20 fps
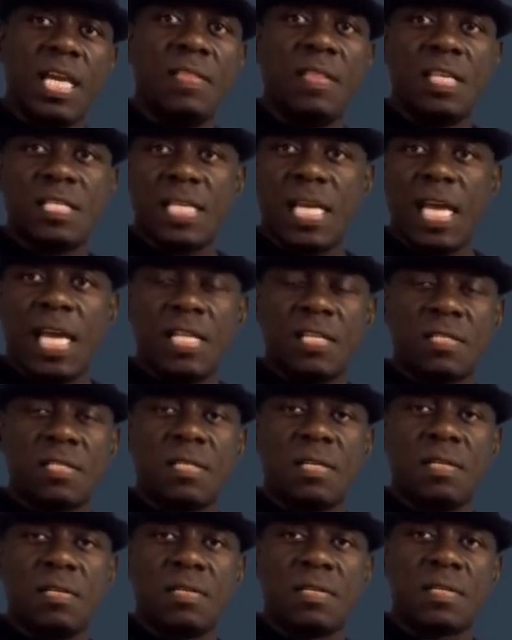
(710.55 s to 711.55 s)
In this
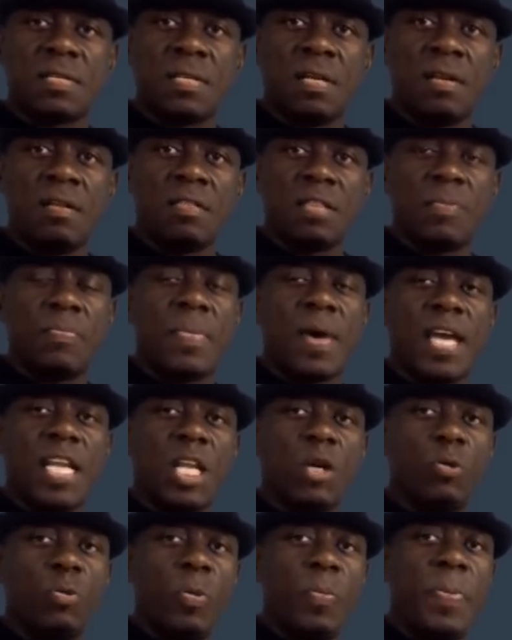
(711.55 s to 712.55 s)
instance, the
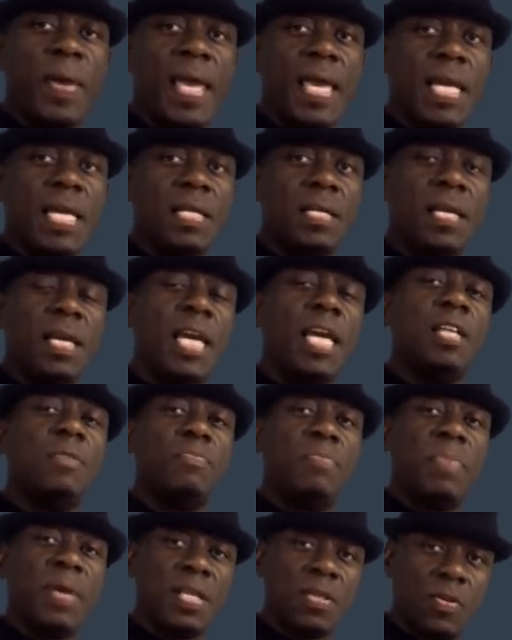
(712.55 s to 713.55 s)
miner will be paid
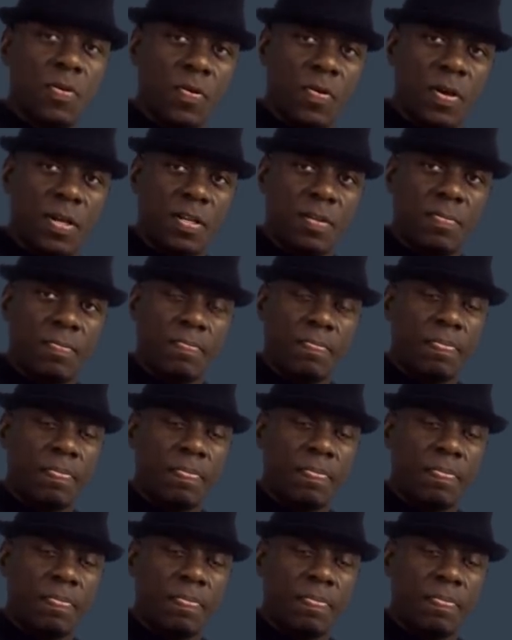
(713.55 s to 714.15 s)
in Bitcoin.